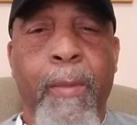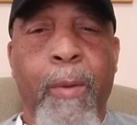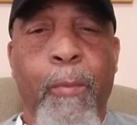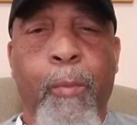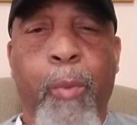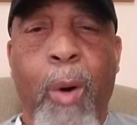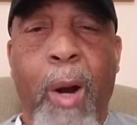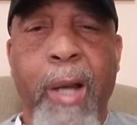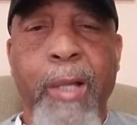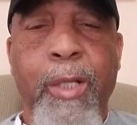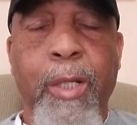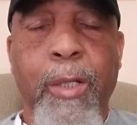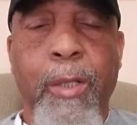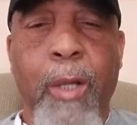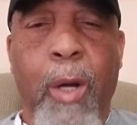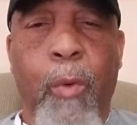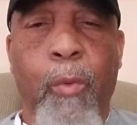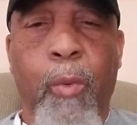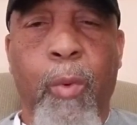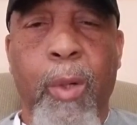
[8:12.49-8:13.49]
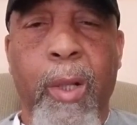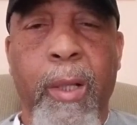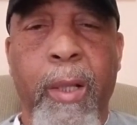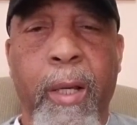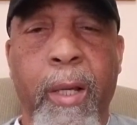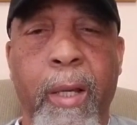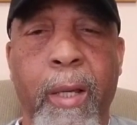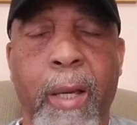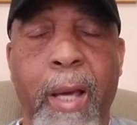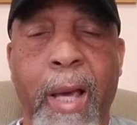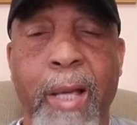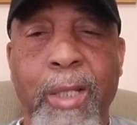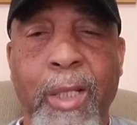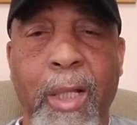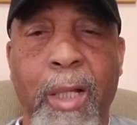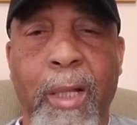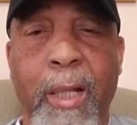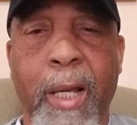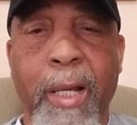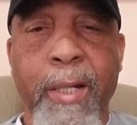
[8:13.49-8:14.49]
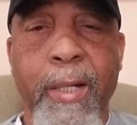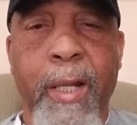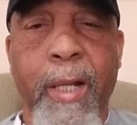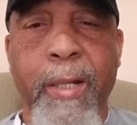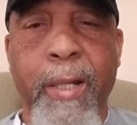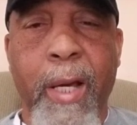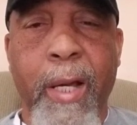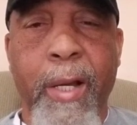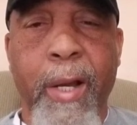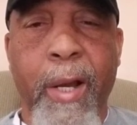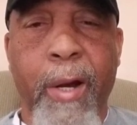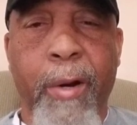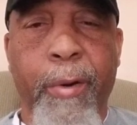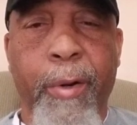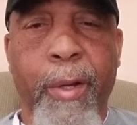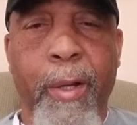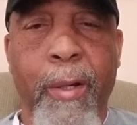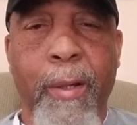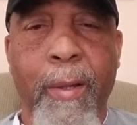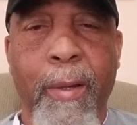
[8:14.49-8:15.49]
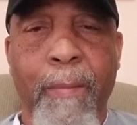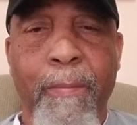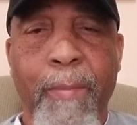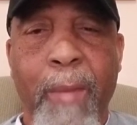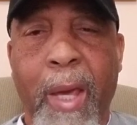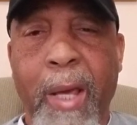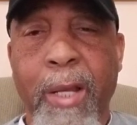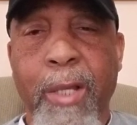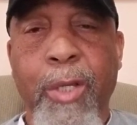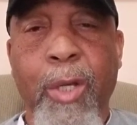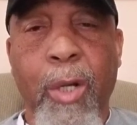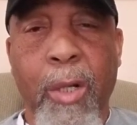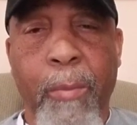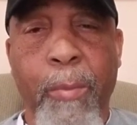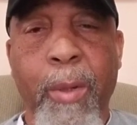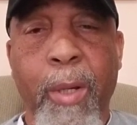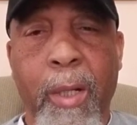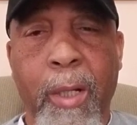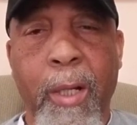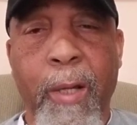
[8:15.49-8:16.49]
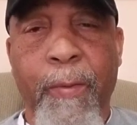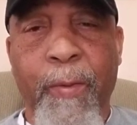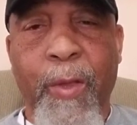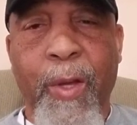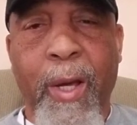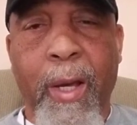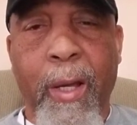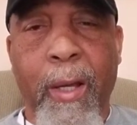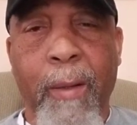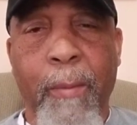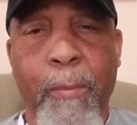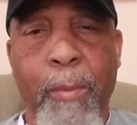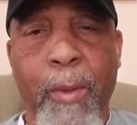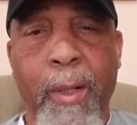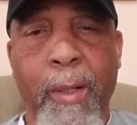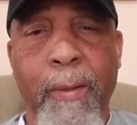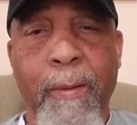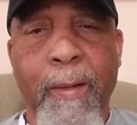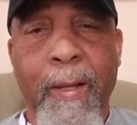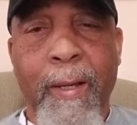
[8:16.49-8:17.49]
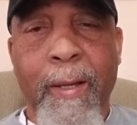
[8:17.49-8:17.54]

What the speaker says: prices are really escalating in that area, and it's going to be a good thing. But